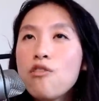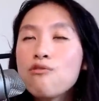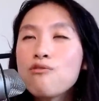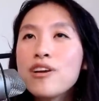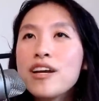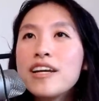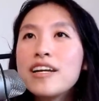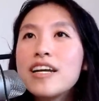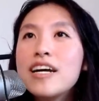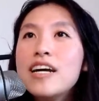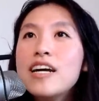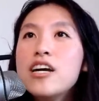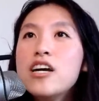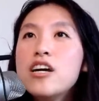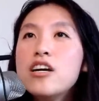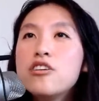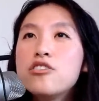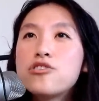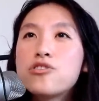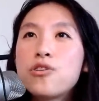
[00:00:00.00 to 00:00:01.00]
right?
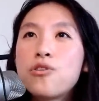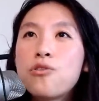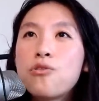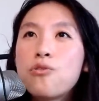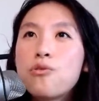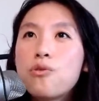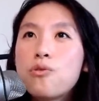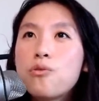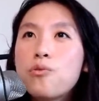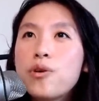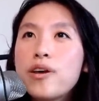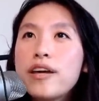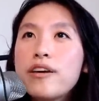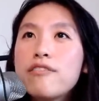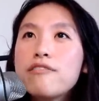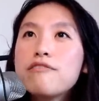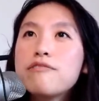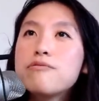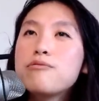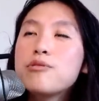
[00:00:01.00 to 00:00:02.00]
So we
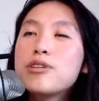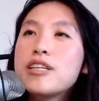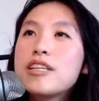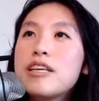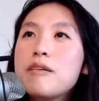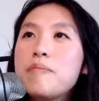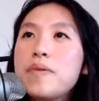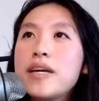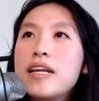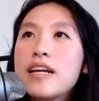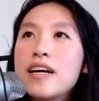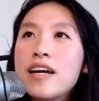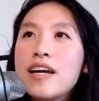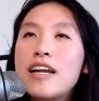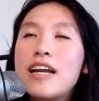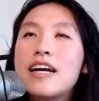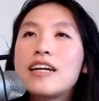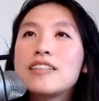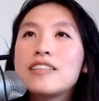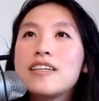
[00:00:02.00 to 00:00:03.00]
have really been
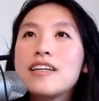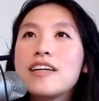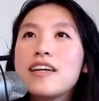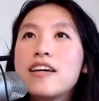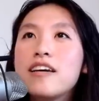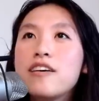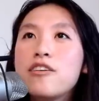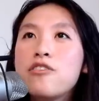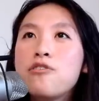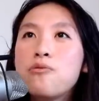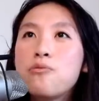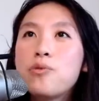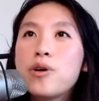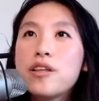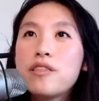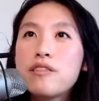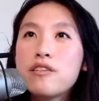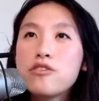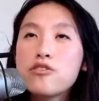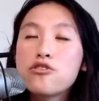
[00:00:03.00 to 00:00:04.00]
connecting in
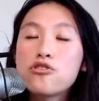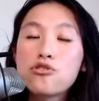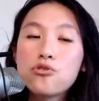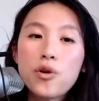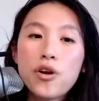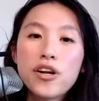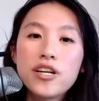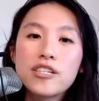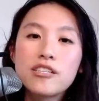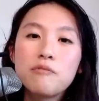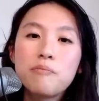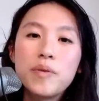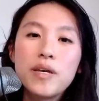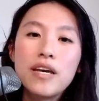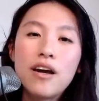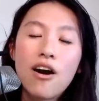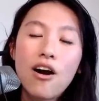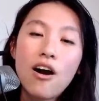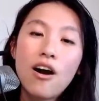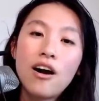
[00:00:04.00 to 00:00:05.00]
with the source
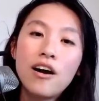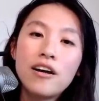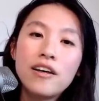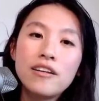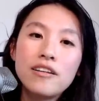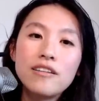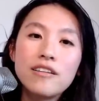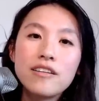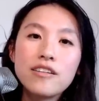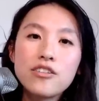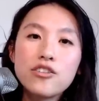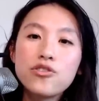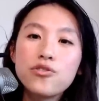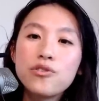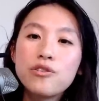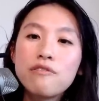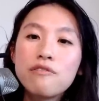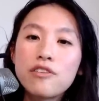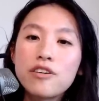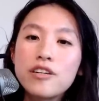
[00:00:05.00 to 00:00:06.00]
beyond this
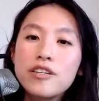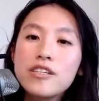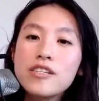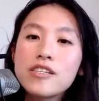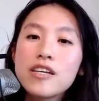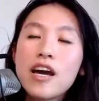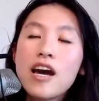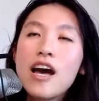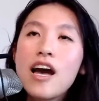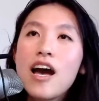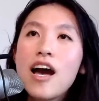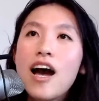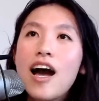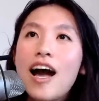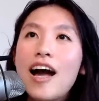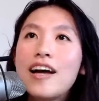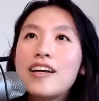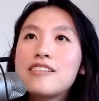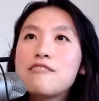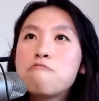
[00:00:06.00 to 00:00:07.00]
universe.
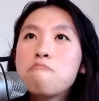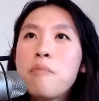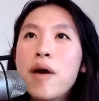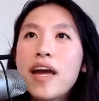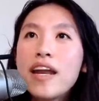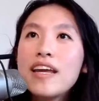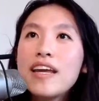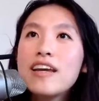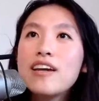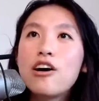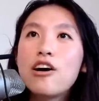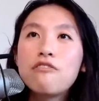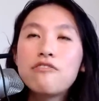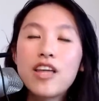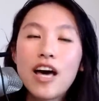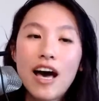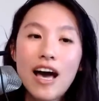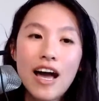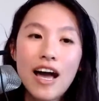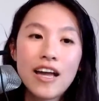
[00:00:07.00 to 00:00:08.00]
As many of
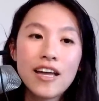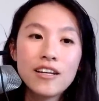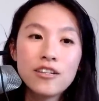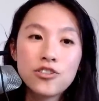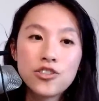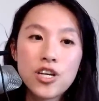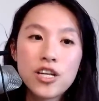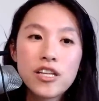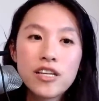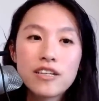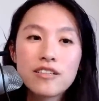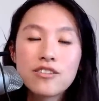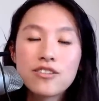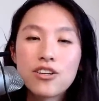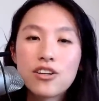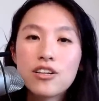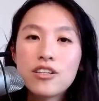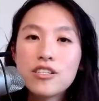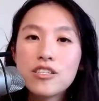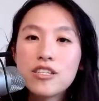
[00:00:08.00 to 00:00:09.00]
the high angelic
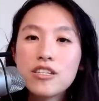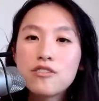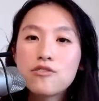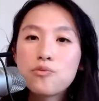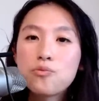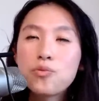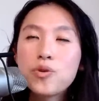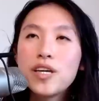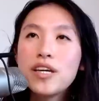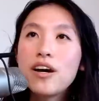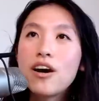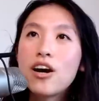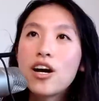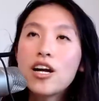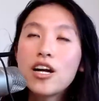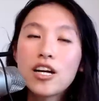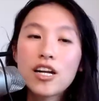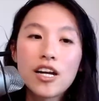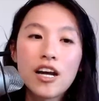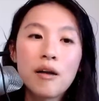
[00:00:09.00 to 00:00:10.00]
star seeds, we
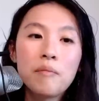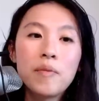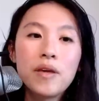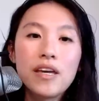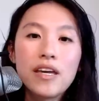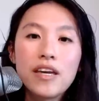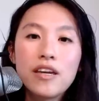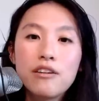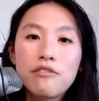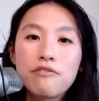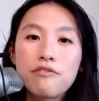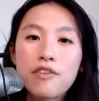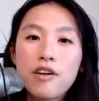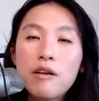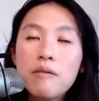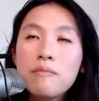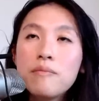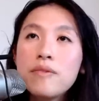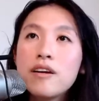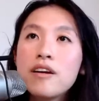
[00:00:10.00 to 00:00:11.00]
are coming in
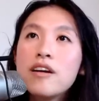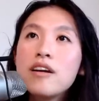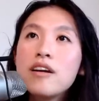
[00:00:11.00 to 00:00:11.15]
from